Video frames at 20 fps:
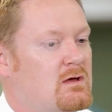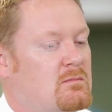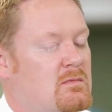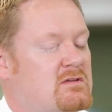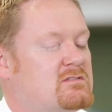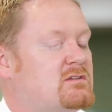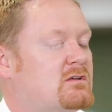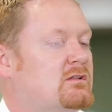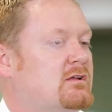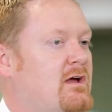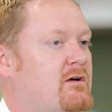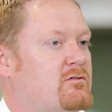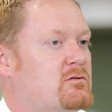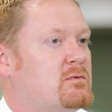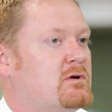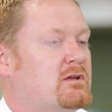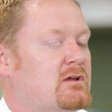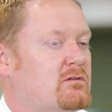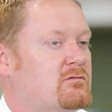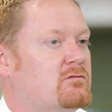basically
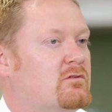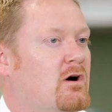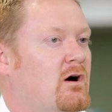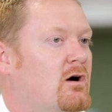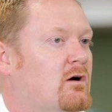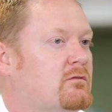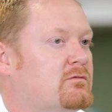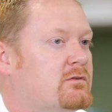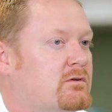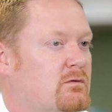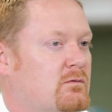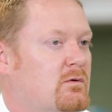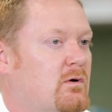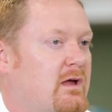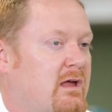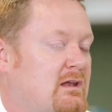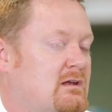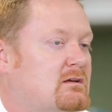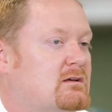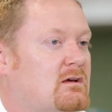everybody involved
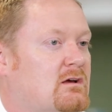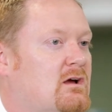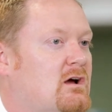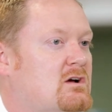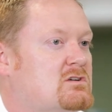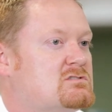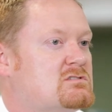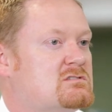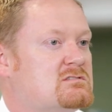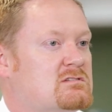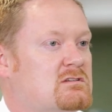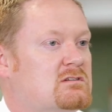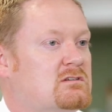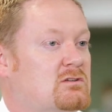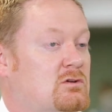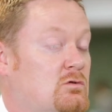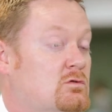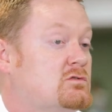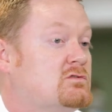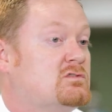in concussions in
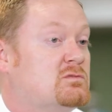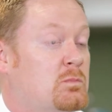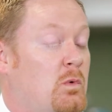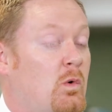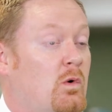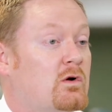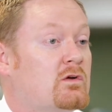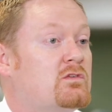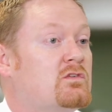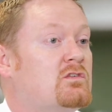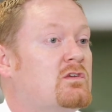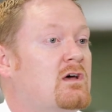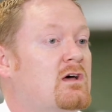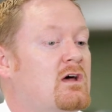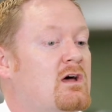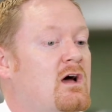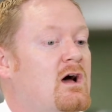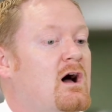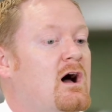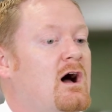youth sports,
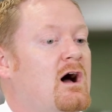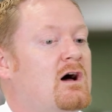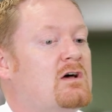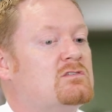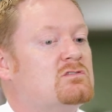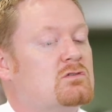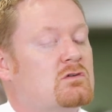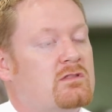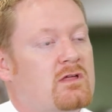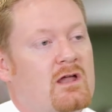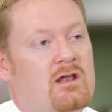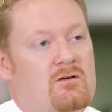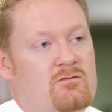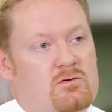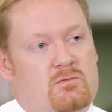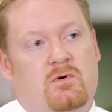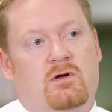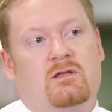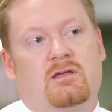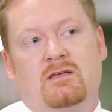uh, so that
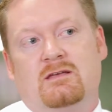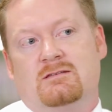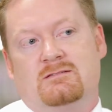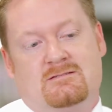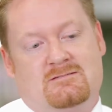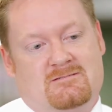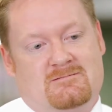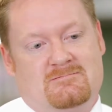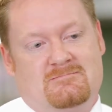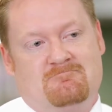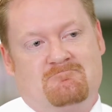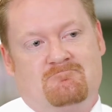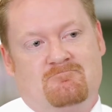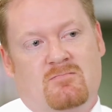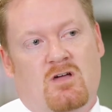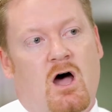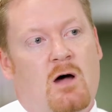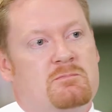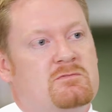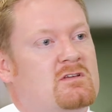everybody is
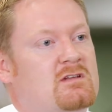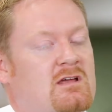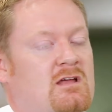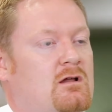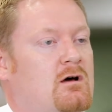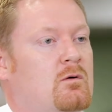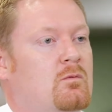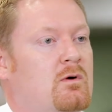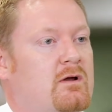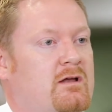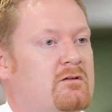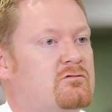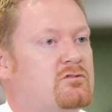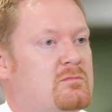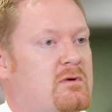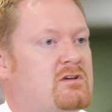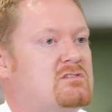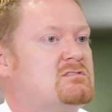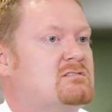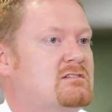up to date on what
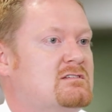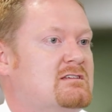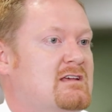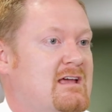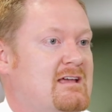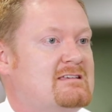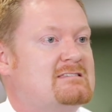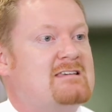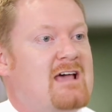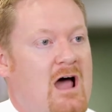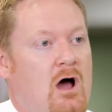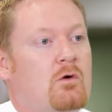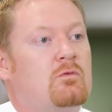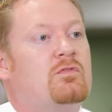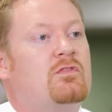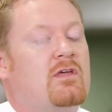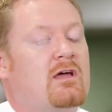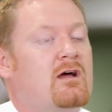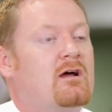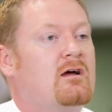information is out
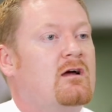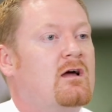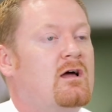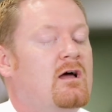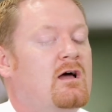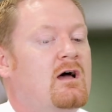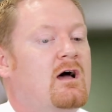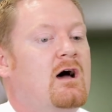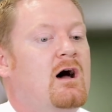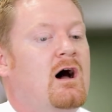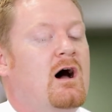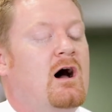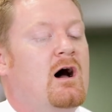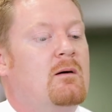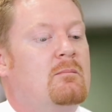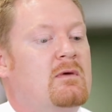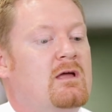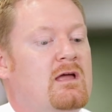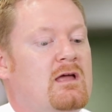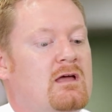there.
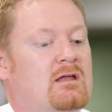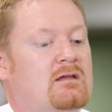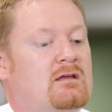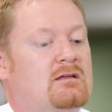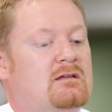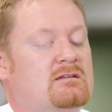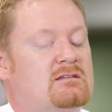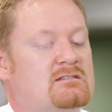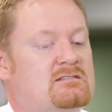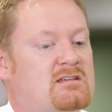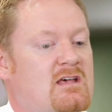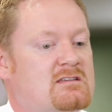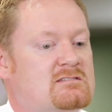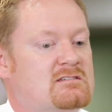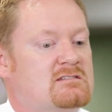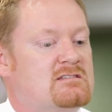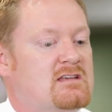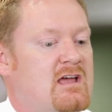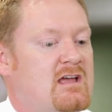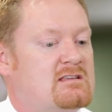Um, it
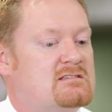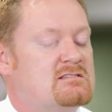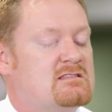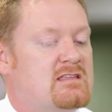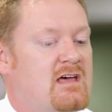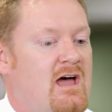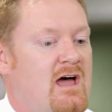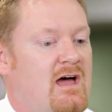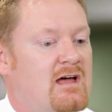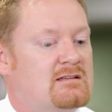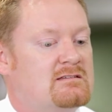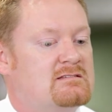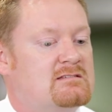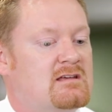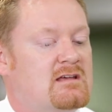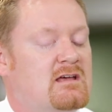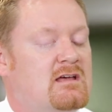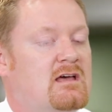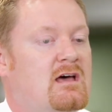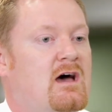necessitates that
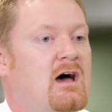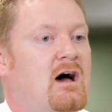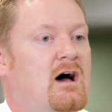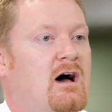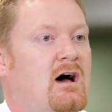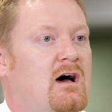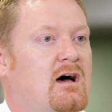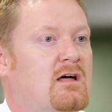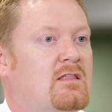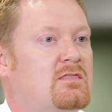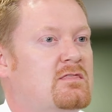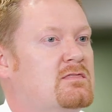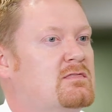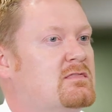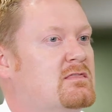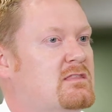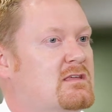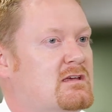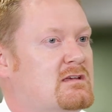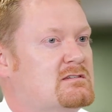uh,
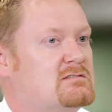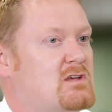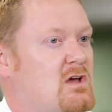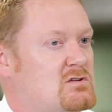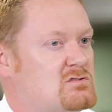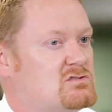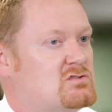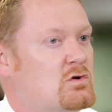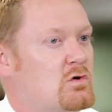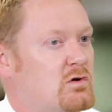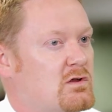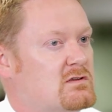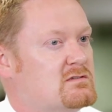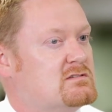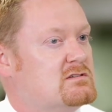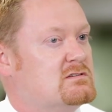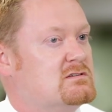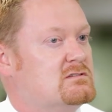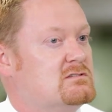these students